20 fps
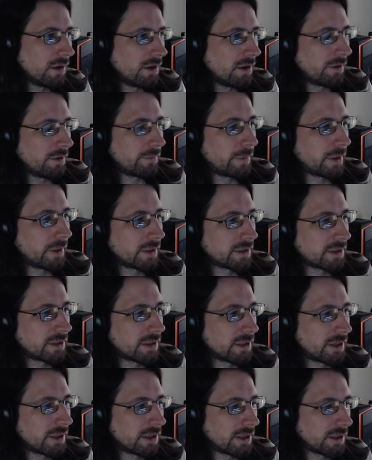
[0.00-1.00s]
But
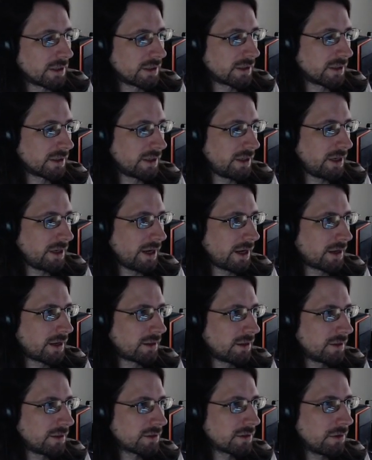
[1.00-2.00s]
uh, yeah,
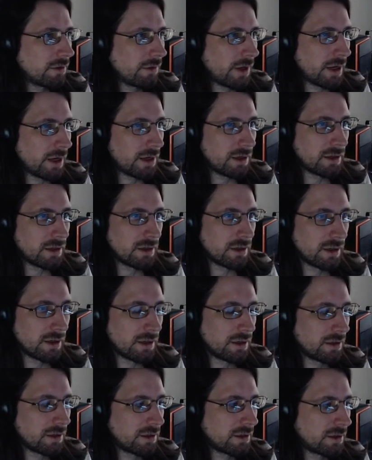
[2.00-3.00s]
let's go ahead
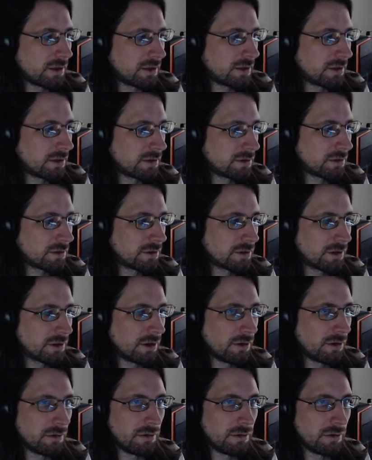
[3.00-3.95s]
and just go